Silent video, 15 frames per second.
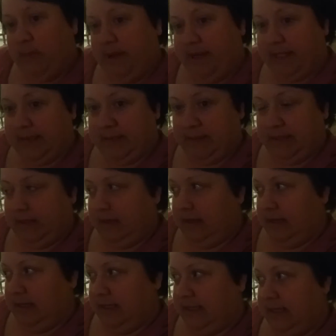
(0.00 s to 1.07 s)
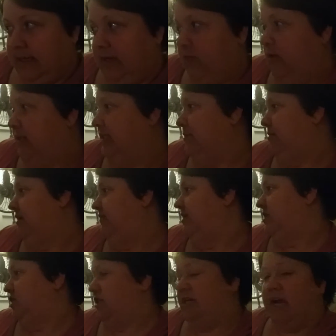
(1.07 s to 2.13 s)
My husband, he said he wants to be
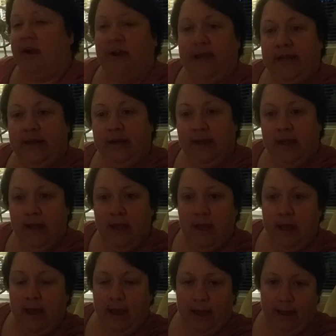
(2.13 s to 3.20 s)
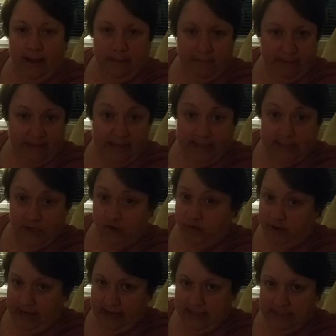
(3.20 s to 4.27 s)
vegetarian, and that's
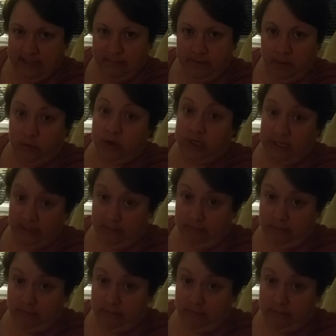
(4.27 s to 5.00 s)
great, but we're going to